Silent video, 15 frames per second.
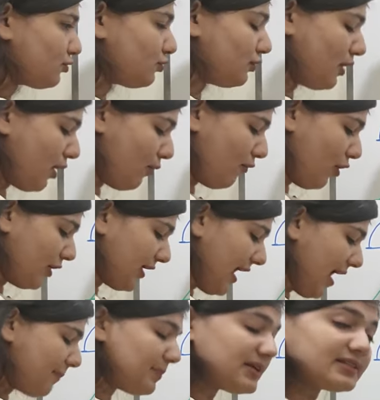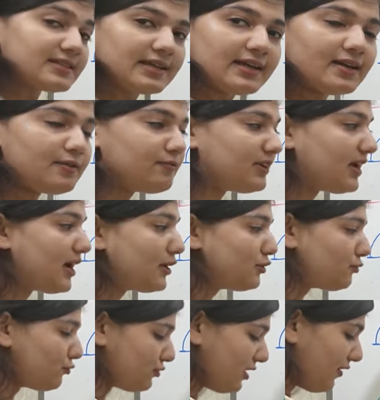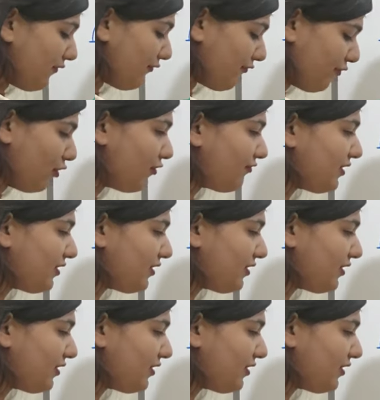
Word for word: So now what happens here? We are using full